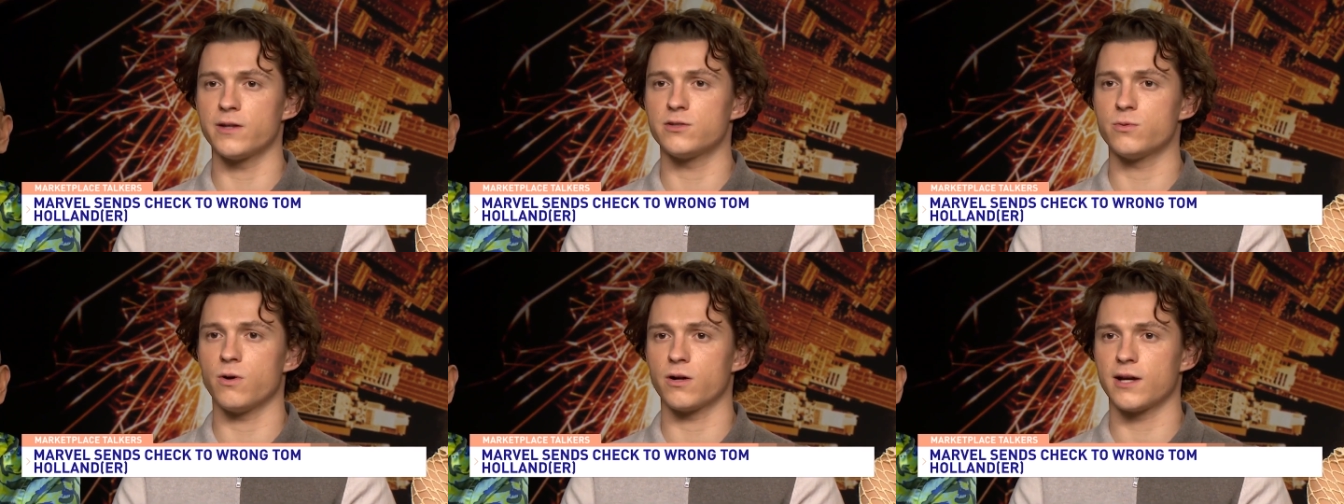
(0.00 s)

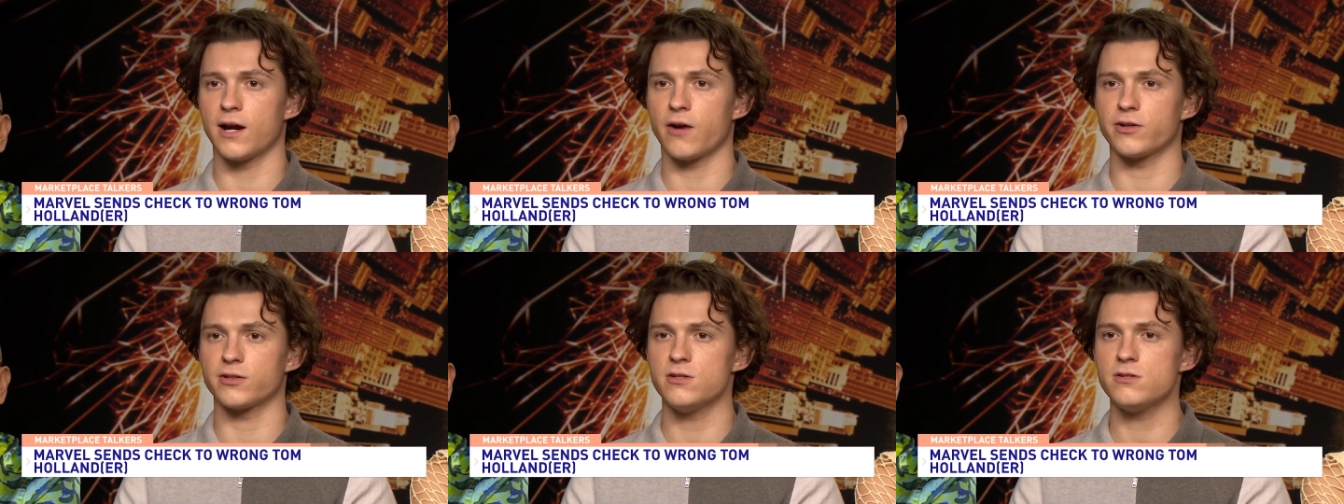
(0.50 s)
office
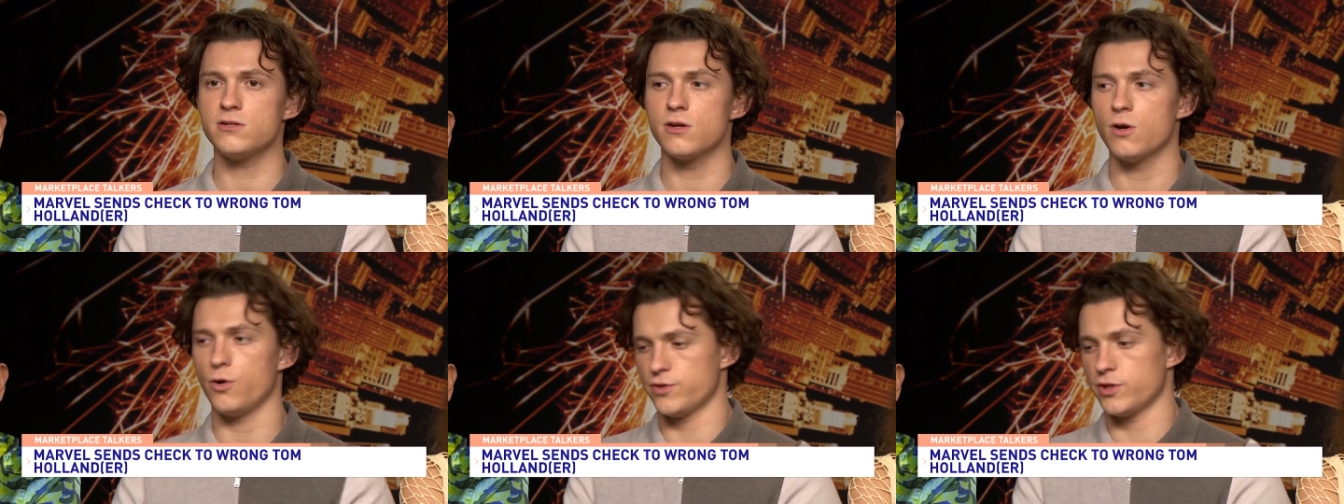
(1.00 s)
bonus
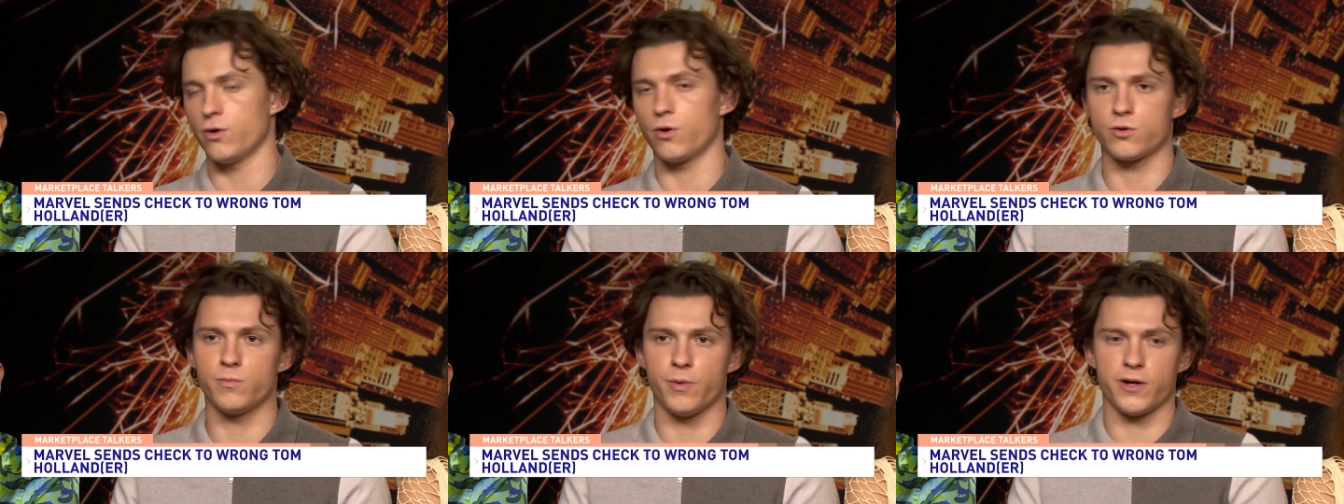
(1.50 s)
for The
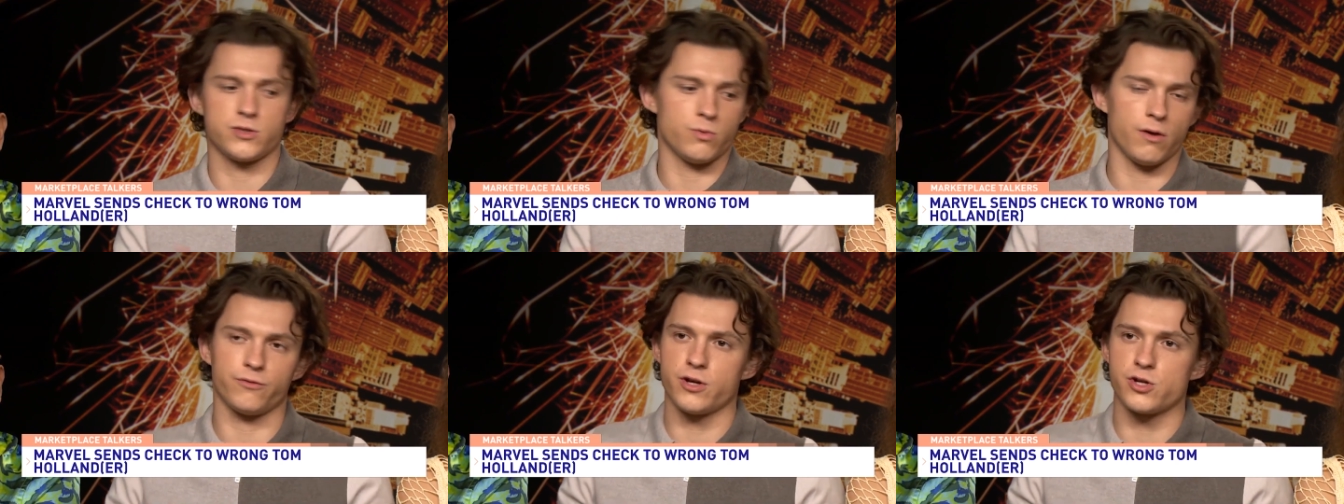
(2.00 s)

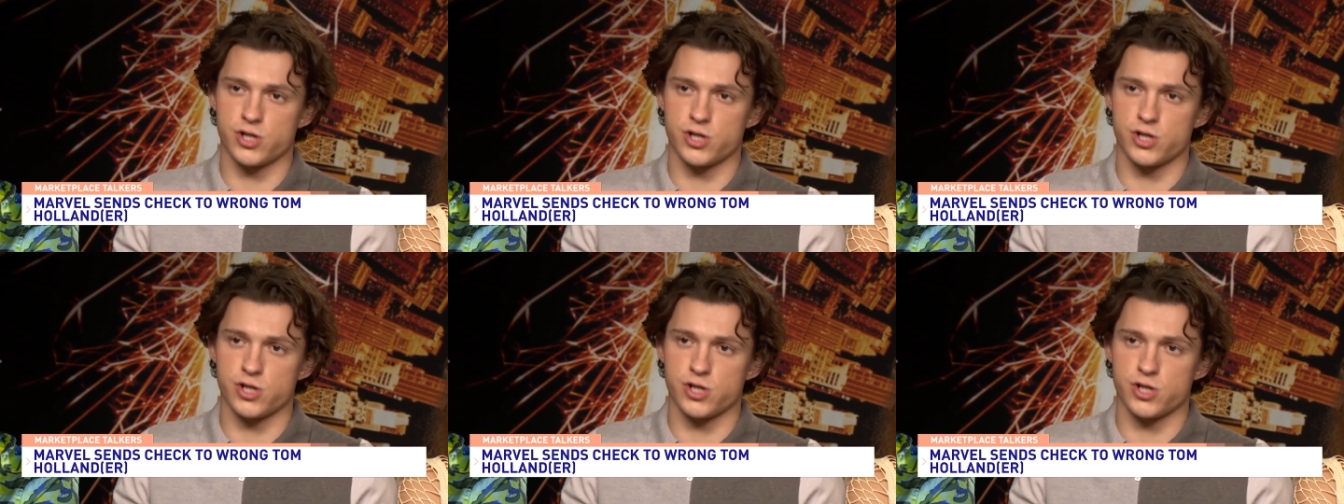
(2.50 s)
Avengers, a